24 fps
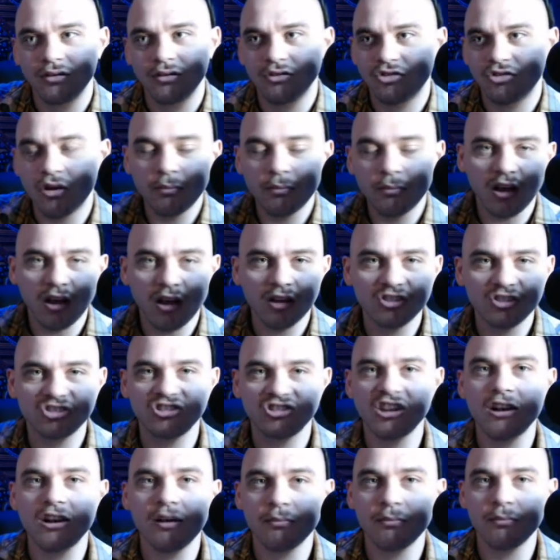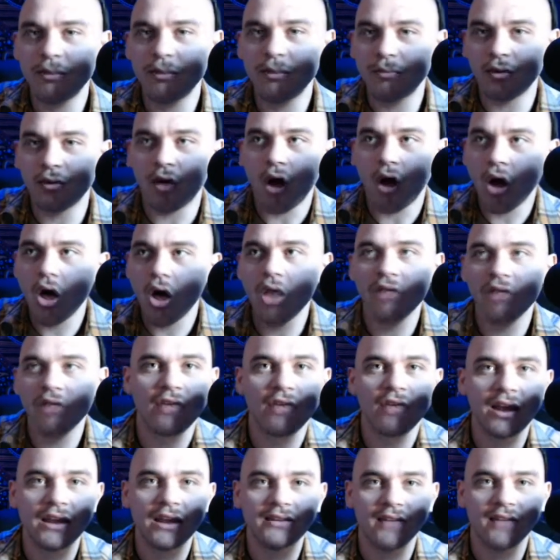Trump talks shit on people all the
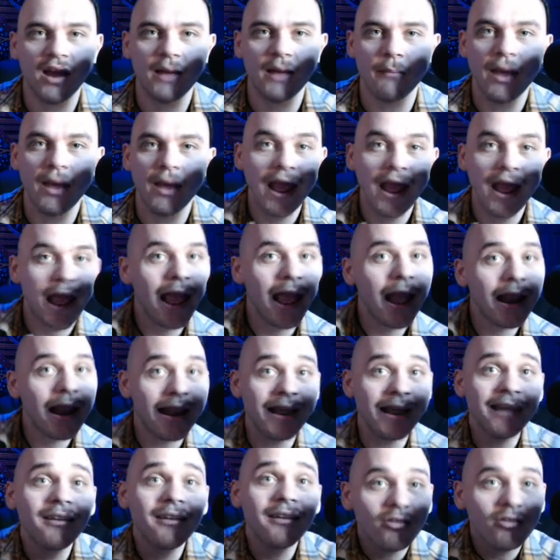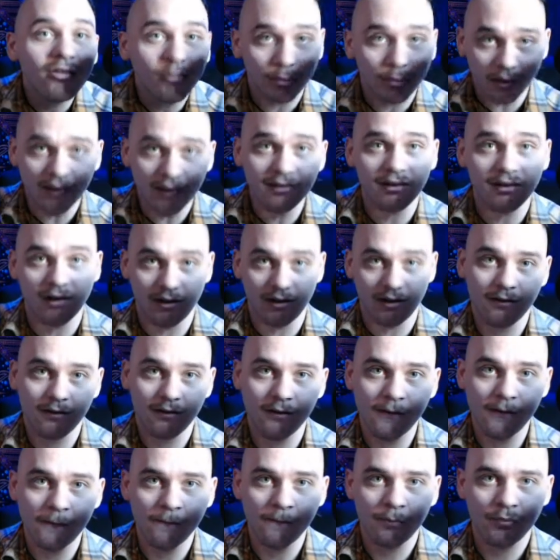fucking time, and he's president.
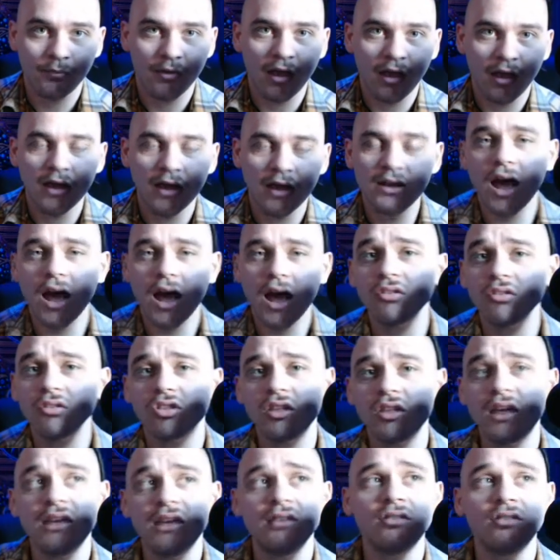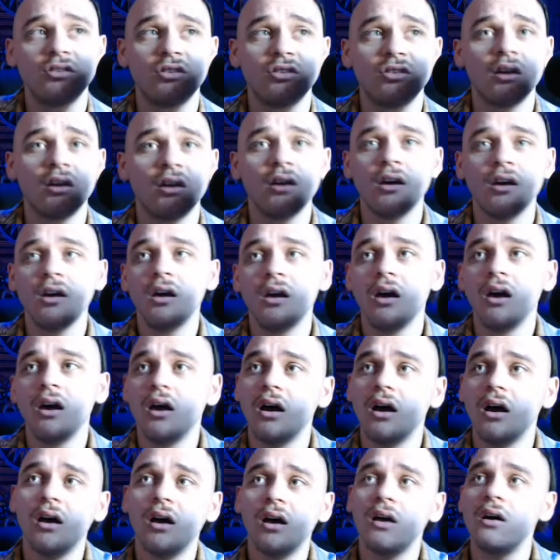Not these
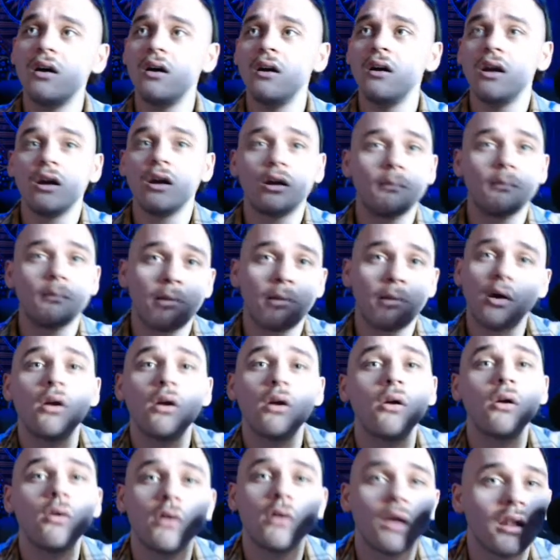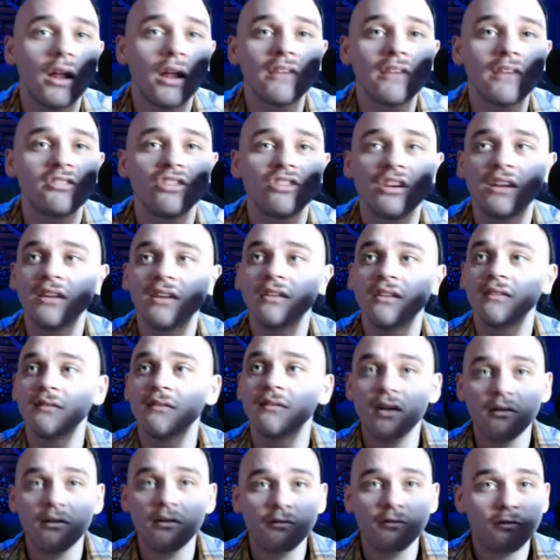
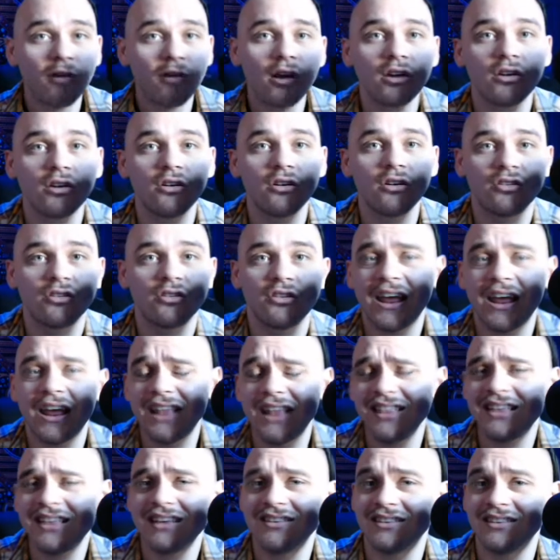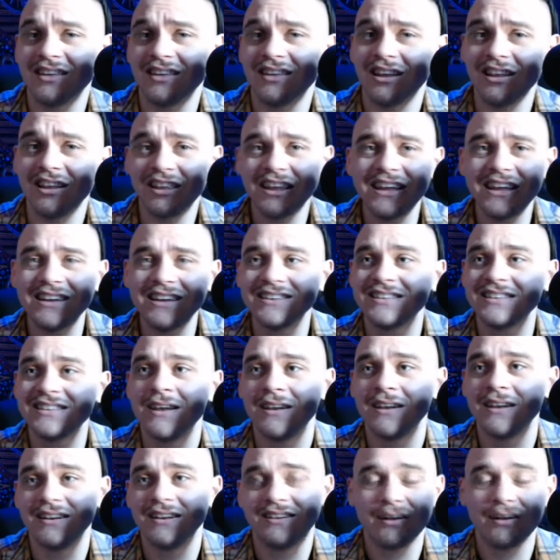pearl-clutching fuckers in the elite
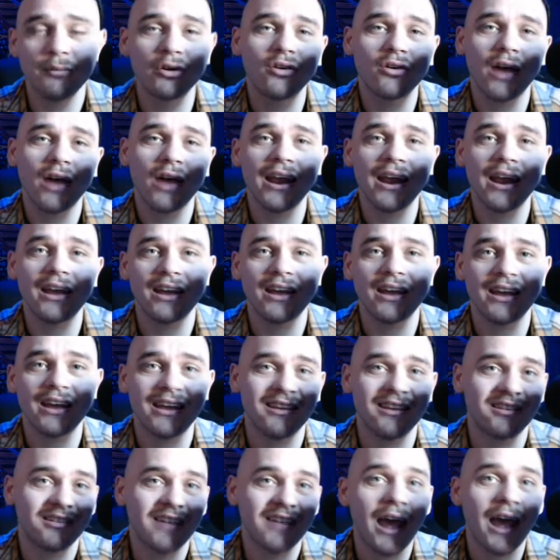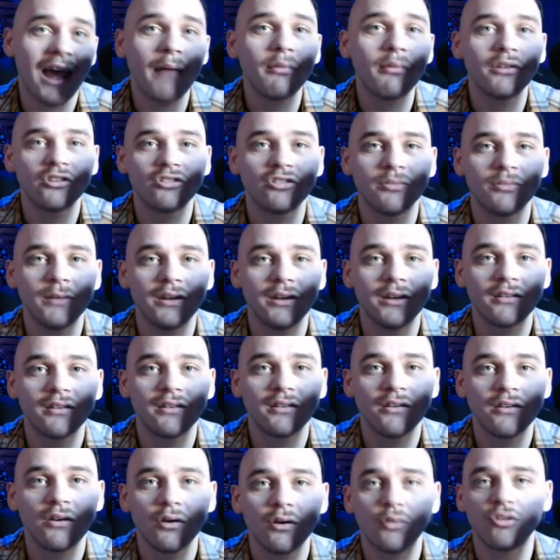Democratic
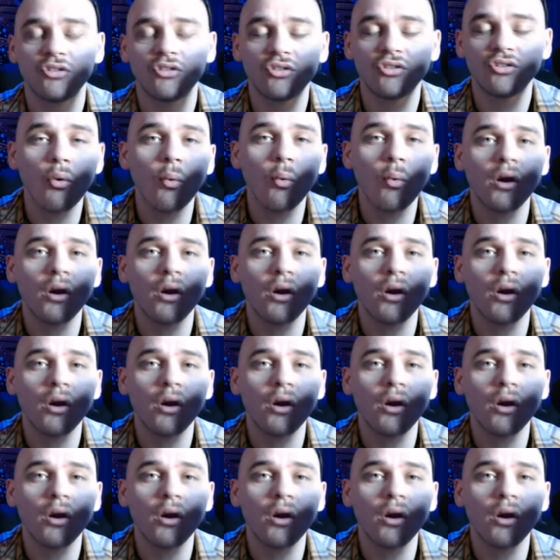establishment who are so